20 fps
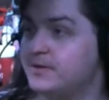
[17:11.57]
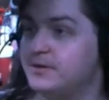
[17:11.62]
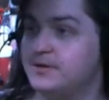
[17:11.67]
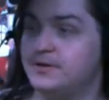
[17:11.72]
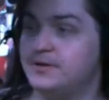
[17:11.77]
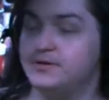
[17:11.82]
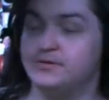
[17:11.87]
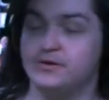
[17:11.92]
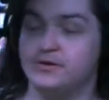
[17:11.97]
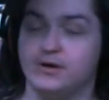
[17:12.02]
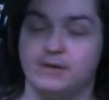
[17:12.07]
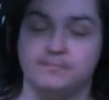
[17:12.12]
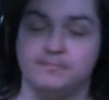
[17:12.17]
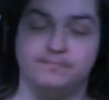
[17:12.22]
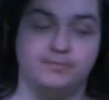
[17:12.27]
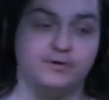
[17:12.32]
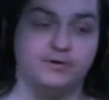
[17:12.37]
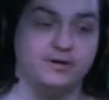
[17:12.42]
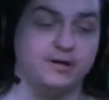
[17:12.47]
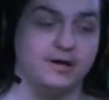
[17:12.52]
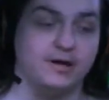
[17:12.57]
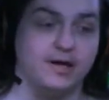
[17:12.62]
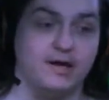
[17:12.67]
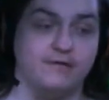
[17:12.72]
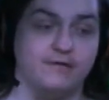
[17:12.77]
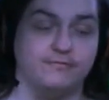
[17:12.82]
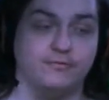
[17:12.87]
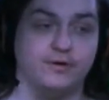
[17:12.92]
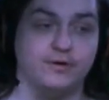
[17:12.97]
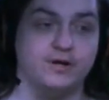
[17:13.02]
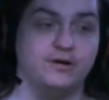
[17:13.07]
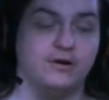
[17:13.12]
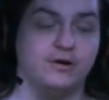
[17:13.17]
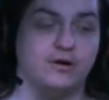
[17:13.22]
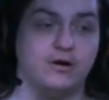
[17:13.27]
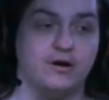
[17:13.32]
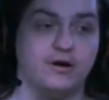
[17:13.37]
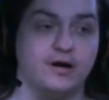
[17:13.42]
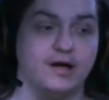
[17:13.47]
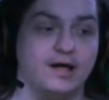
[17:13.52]
So I'm putting every
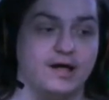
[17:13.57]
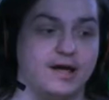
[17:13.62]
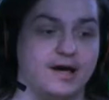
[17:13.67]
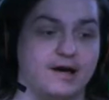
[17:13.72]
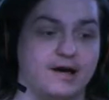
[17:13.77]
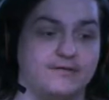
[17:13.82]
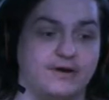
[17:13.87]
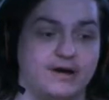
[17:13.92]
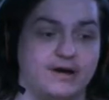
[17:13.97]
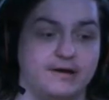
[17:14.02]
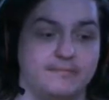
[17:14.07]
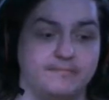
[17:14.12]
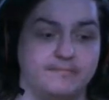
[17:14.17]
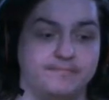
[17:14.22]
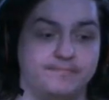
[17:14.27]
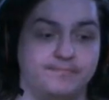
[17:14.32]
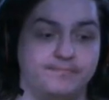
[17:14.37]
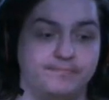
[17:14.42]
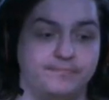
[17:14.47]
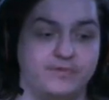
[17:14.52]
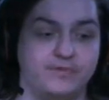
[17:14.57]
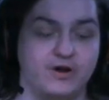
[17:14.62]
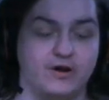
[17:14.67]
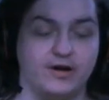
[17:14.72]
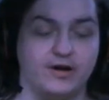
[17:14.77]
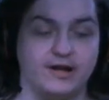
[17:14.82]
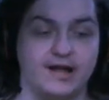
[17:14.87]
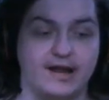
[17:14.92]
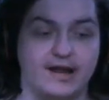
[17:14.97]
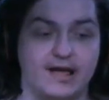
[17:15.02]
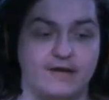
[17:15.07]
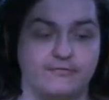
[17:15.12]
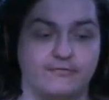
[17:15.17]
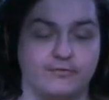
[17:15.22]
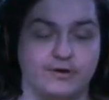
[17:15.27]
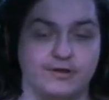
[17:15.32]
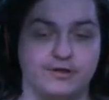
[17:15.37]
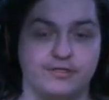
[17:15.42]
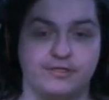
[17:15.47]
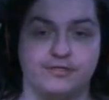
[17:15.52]
card I have. I am tugging at
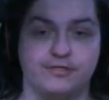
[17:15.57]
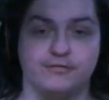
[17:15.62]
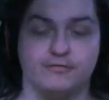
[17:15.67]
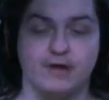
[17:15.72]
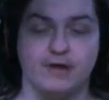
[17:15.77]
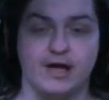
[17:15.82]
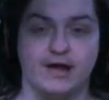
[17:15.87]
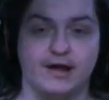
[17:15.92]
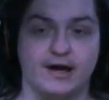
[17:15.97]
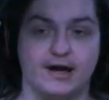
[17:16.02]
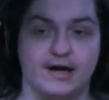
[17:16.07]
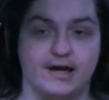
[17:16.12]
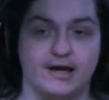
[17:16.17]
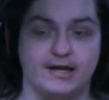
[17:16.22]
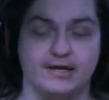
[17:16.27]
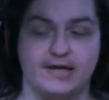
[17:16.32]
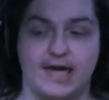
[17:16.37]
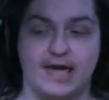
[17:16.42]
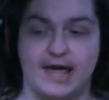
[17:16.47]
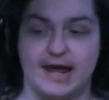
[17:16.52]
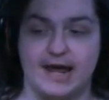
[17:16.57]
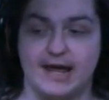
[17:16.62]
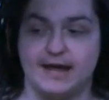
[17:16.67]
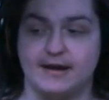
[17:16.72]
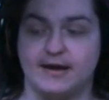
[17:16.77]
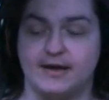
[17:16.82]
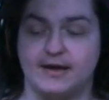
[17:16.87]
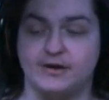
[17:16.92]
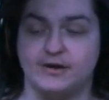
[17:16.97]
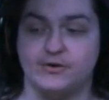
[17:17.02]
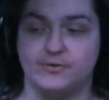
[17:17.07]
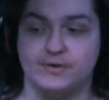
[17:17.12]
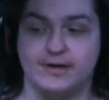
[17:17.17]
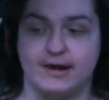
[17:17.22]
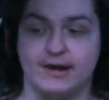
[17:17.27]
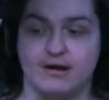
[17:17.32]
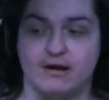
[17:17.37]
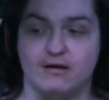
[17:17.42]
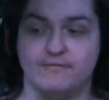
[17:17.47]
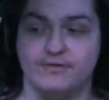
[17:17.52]
every thread I can. I don't
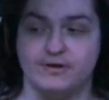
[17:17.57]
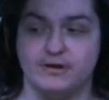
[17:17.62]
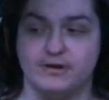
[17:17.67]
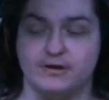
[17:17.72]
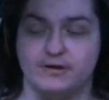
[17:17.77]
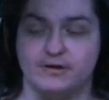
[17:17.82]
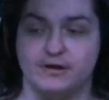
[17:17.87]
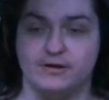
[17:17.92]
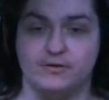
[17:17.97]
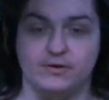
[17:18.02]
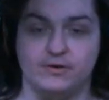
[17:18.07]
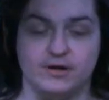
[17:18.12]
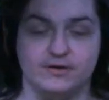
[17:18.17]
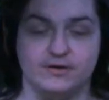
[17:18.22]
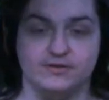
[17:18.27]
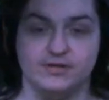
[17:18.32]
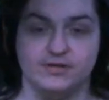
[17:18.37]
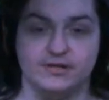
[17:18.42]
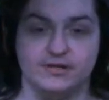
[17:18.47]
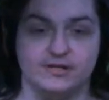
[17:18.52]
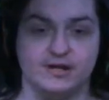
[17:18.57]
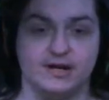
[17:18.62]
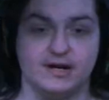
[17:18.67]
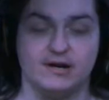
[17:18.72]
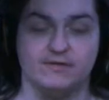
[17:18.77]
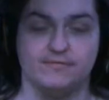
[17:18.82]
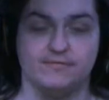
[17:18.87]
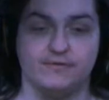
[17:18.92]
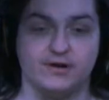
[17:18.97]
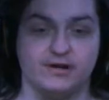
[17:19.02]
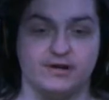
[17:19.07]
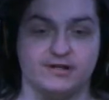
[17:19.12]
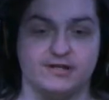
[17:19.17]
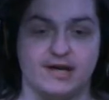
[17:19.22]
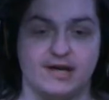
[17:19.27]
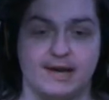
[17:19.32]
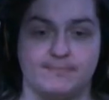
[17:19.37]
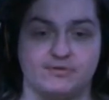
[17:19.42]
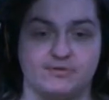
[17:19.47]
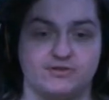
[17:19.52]
care if it undoes the entire freaking
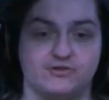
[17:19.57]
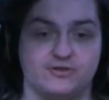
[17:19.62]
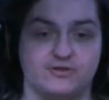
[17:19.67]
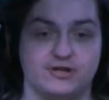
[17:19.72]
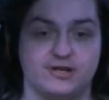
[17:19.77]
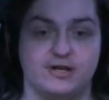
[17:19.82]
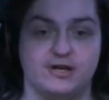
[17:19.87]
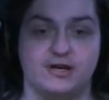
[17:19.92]
tapestry.